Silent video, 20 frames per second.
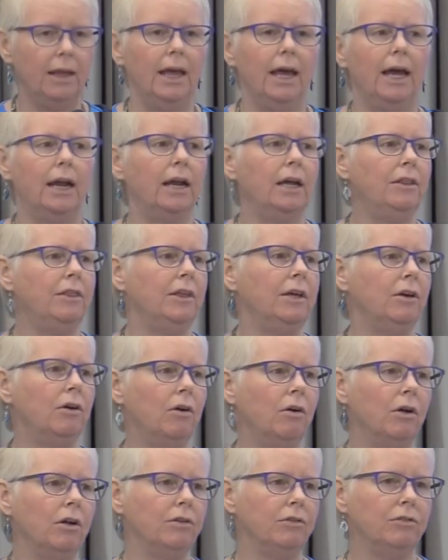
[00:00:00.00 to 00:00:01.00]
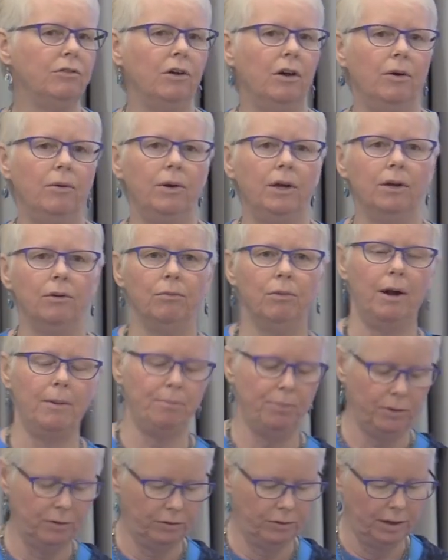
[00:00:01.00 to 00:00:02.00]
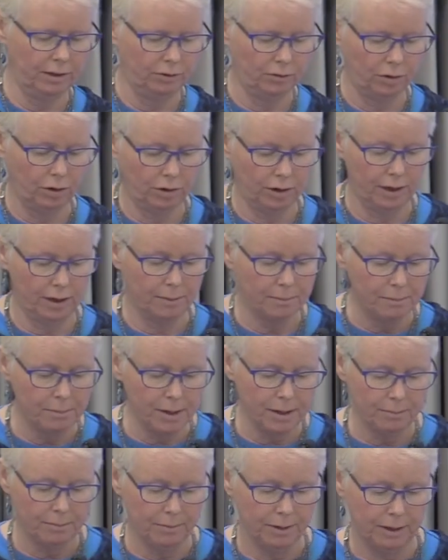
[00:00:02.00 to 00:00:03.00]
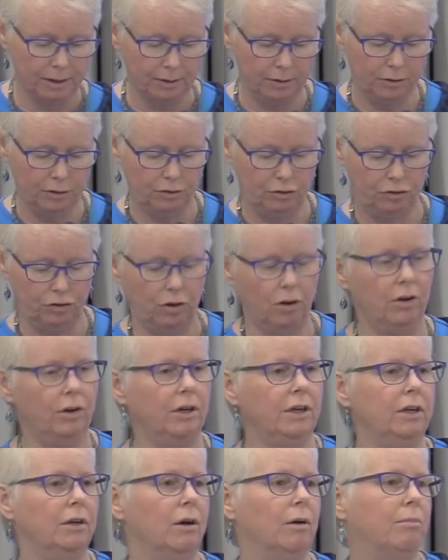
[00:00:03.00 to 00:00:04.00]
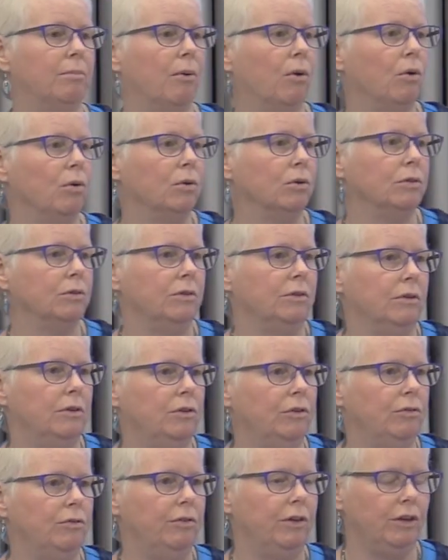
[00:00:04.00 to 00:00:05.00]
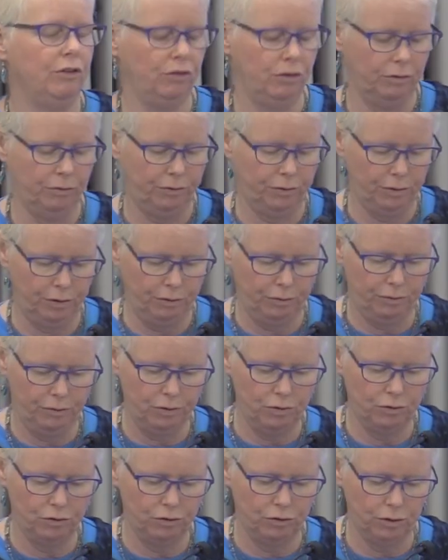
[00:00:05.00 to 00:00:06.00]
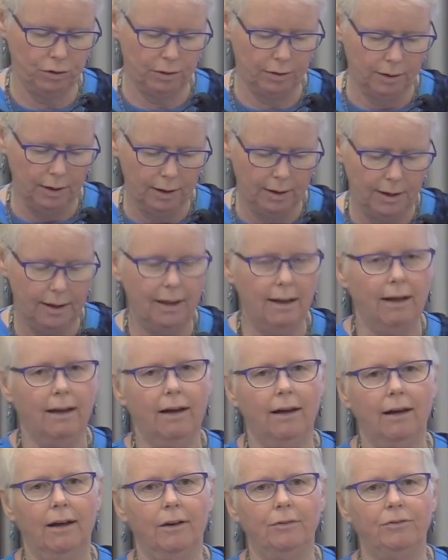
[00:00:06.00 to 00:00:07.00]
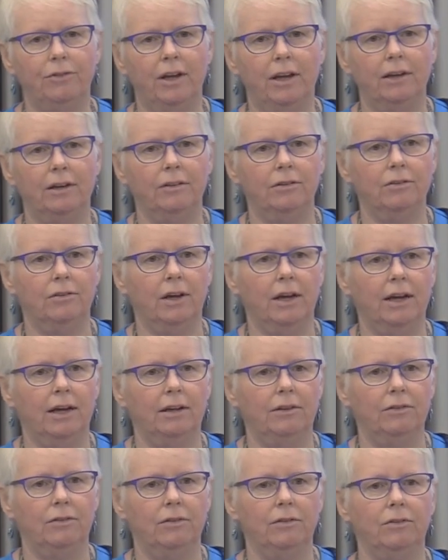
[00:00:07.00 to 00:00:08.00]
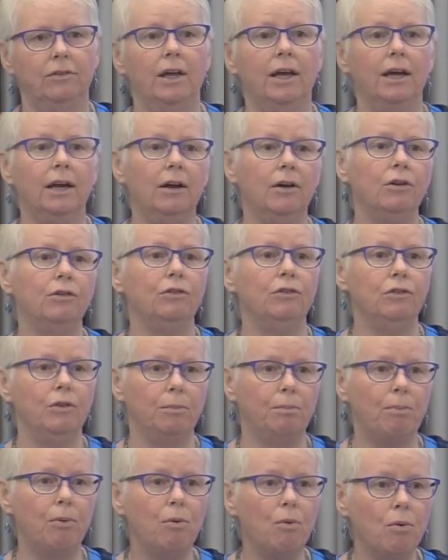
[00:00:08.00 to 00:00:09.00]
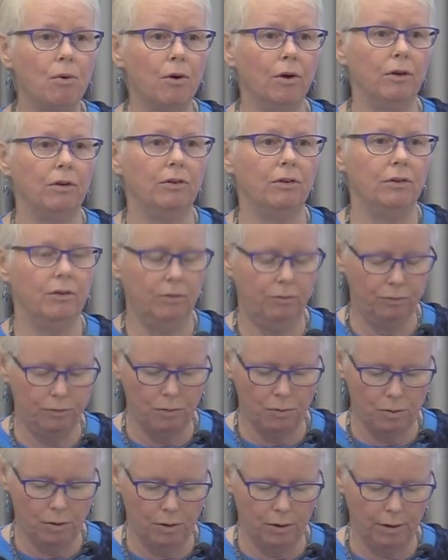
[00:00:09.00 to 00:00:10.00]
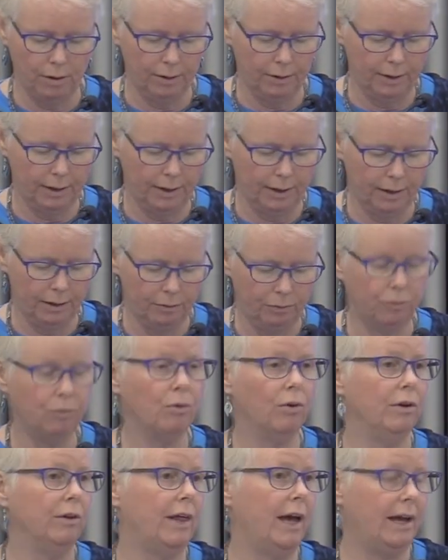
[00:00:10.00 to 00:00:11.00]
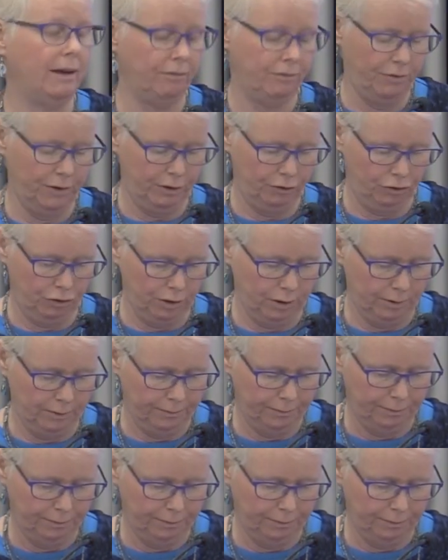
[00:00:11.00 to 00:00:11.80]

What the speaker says: And I think also it represents our commitment to charting a bold new vision for the future of data sciences and our support for that vision.